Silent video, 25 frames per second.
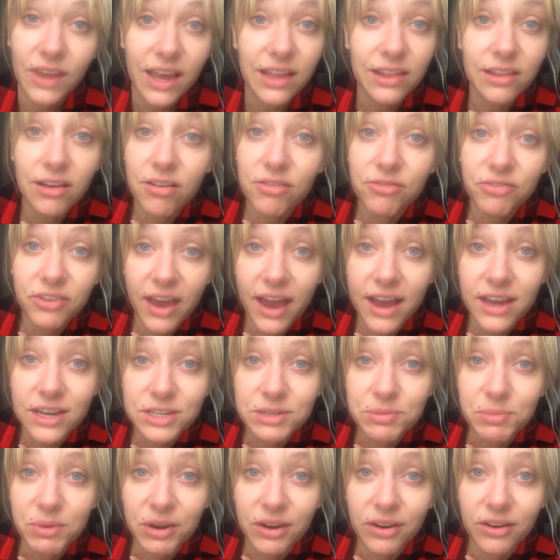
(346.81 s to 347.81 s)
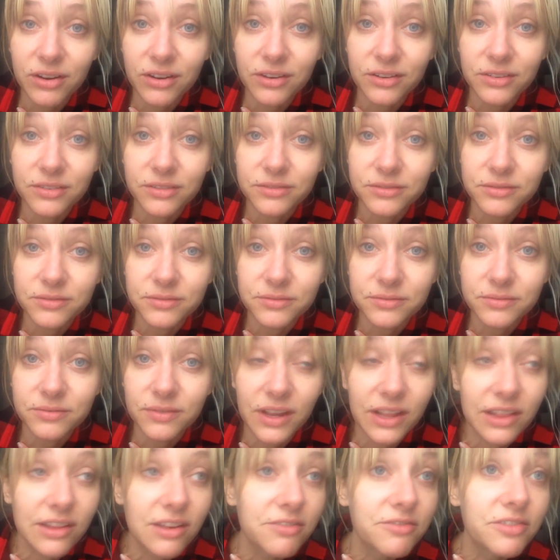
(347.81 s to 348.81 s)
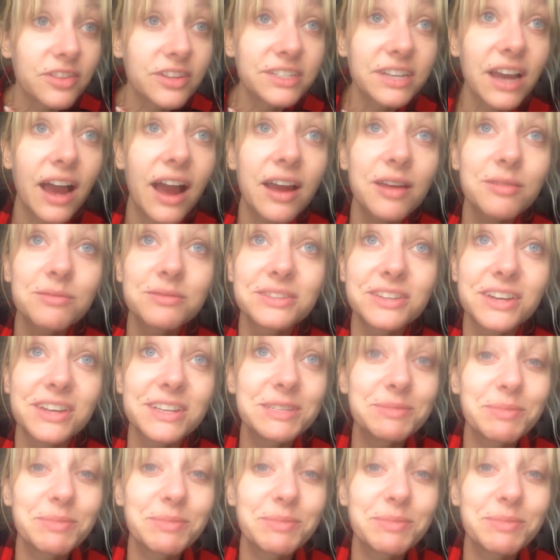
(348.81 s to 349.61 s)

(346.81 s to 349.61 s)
I love Kashmir. I love the times that I